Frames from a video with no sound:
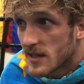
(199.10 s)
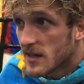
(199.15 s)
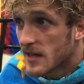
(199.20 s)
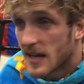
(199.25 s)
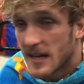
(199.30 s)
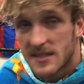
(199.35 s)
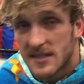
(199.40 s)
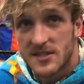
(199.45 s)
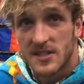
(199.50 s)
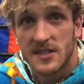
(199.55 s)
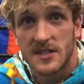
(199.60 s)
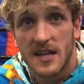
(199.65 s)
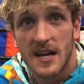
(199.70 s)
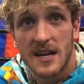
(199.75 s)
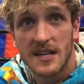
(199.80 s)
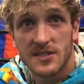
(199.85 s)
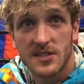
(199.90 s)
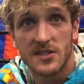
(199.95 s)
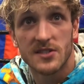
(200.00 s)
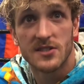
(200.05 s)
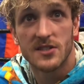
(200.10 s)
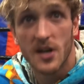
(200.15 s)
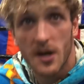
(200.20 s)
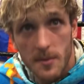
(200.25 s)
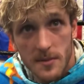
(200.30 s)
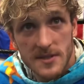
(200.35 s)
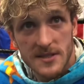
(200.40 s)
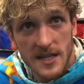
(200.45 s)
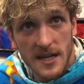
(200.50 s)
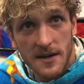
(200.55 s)
That is the
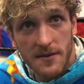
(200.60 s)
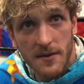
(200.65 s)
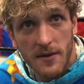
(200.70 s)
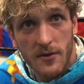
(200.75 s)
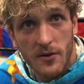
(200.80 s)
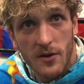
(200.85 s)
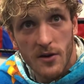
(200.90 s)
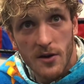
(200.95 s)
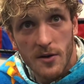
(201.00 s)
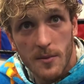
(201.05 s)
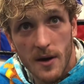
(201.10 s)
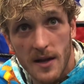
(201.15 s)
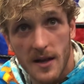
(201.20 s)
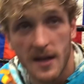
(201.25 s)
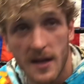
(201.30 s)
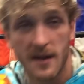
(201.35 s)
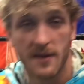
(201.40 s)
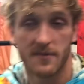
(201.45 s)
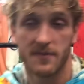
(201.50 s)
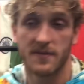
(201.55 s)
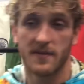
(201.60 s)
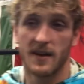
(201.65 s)
dumbest thing I've ever heard in my life.